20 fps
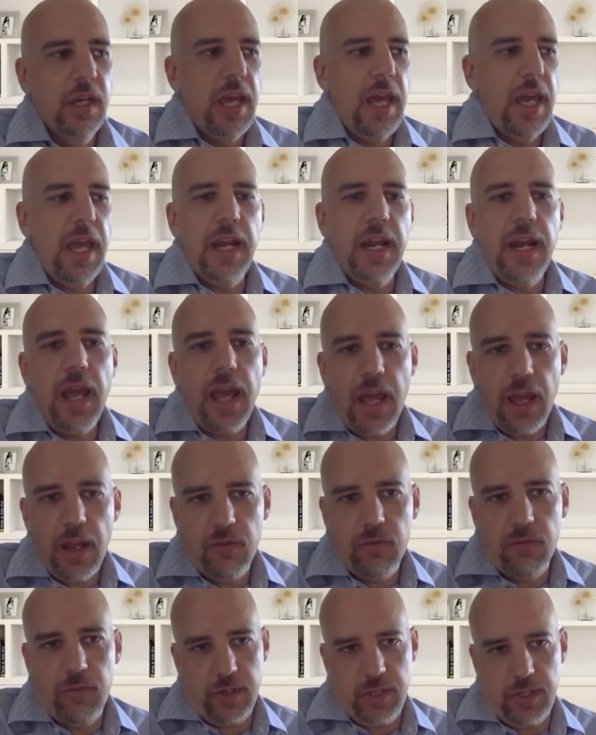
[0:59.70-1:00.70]
and
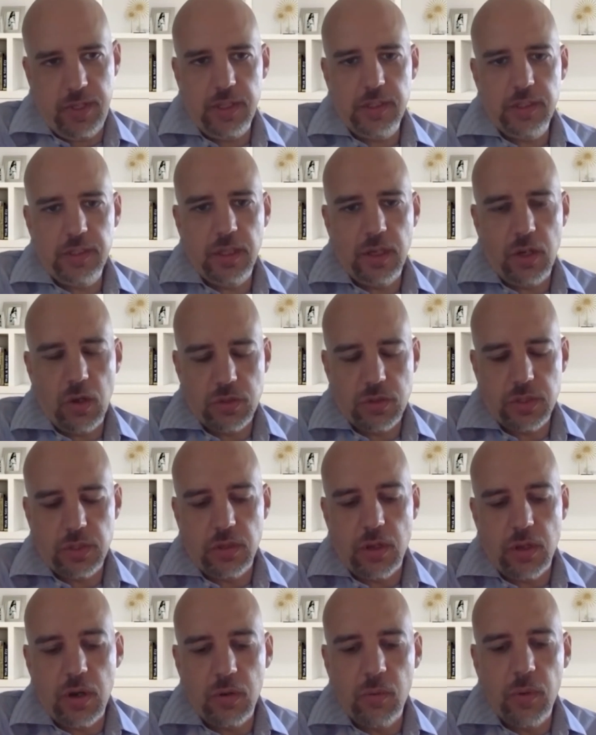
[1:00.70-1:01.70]
everything that goes
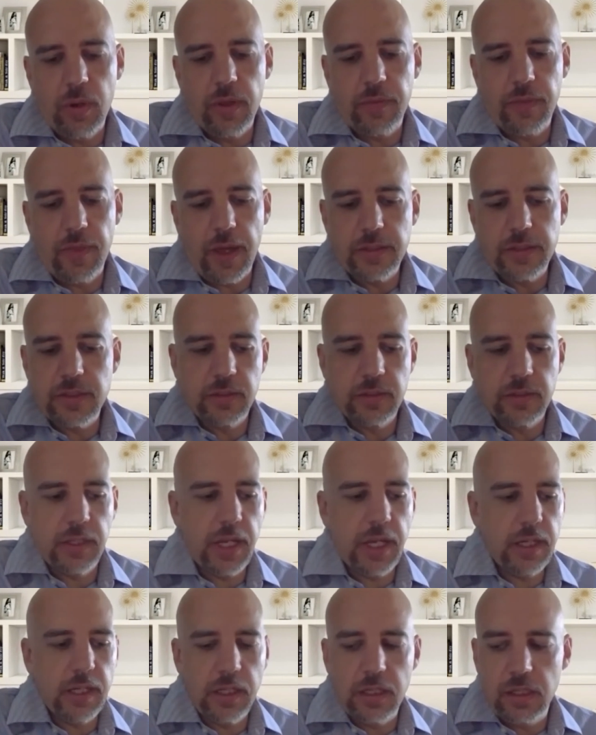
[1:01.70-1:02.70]
along with that.
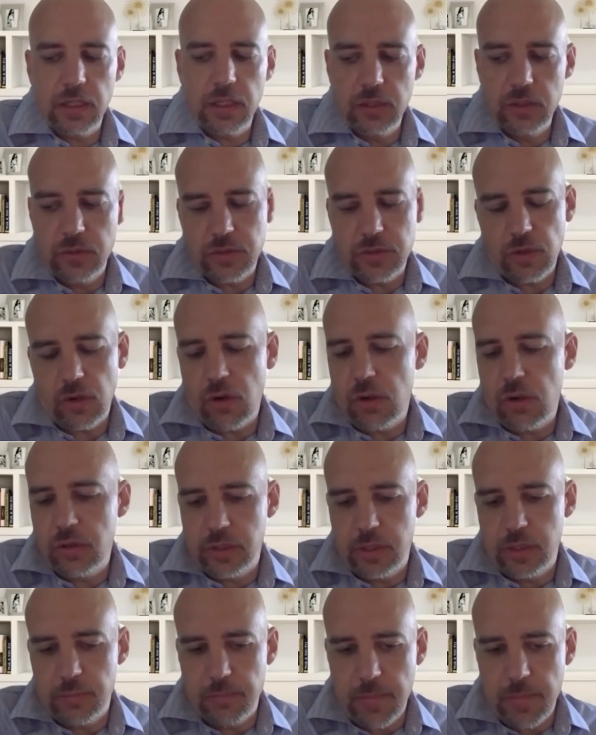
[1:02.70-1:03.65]
So that includes all the